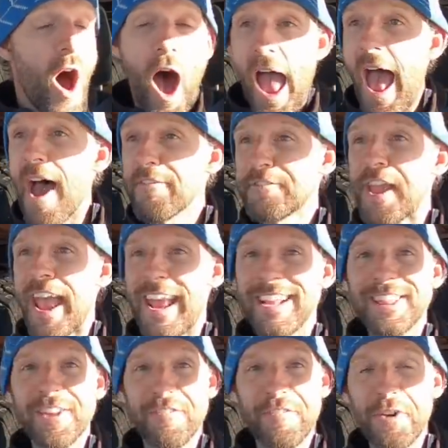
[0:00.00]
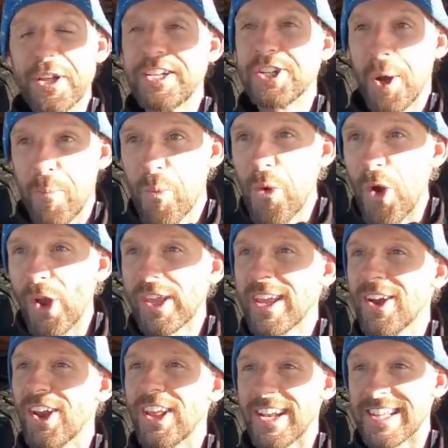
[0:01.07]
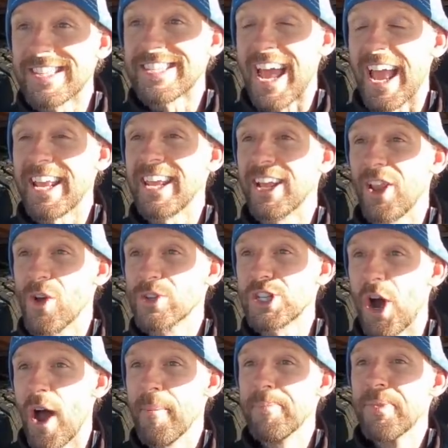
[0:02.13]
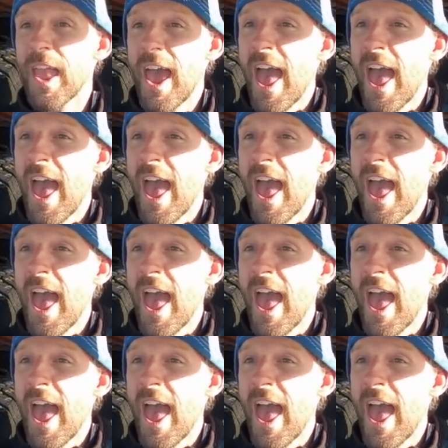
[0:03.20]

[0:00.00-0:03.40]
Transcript: I have to edit the footage, I'm working on it, it's taking a long time.